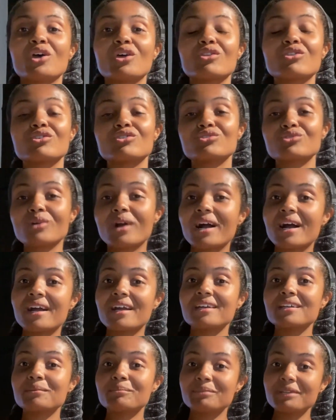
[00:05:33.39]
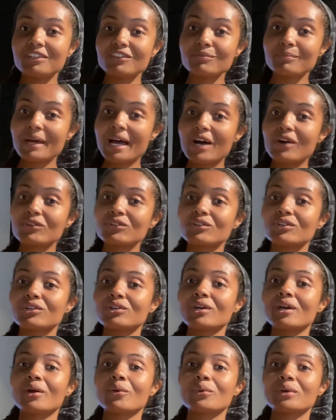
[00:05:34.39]
the dried beef
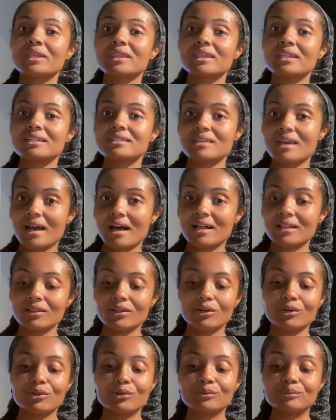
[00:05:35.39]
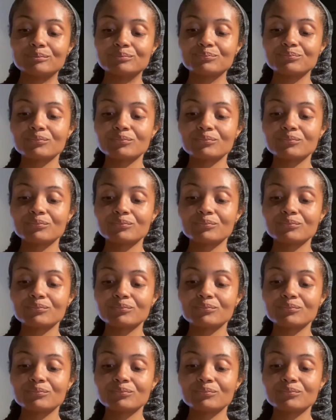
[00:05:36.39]
powder with the tallow